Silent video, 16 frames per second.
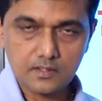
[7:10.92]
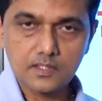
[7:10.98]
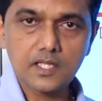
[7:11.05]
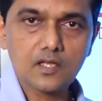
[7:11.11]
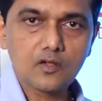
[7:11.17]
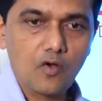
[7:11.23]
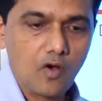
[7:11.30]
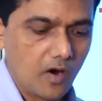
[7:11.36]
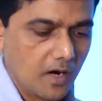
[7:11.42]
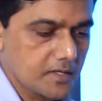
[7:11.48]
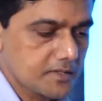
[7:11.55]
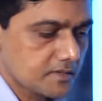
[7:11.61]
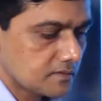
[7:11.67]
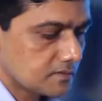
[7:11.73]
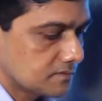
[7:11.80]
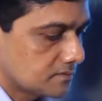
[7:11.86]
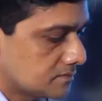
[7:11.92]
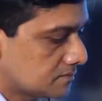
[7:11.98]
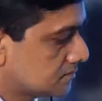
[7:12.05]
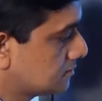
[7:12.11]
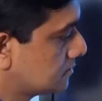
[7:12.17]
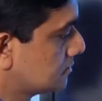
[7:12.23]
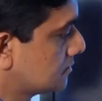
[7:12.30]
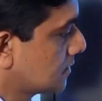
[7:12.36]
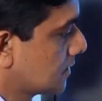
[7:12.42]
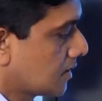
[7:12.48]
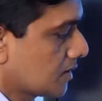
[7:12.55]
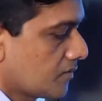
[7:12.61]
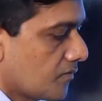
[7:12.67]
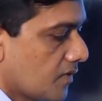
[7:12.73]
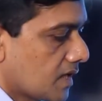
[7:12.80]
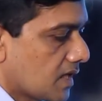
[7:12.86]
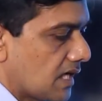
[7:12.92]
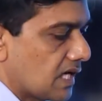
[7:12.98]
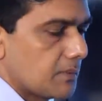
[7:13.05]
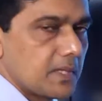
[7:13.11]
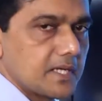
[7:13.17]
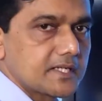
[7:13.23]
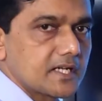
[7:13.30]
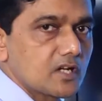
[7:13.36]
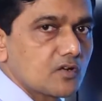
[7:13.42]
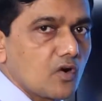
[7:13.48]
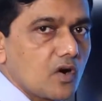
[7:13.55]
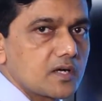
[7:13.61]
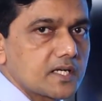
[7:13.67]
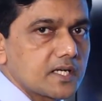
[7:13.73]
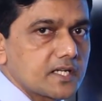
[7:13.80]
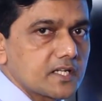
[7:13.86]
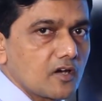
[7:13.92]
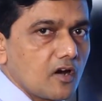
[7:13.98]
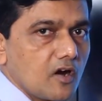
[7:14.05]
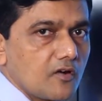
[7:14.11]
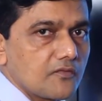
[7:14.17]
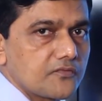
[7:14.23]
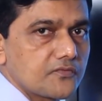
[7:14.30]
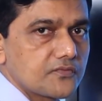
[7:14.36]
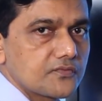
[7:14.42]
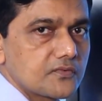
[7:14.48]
they got very limited quantity of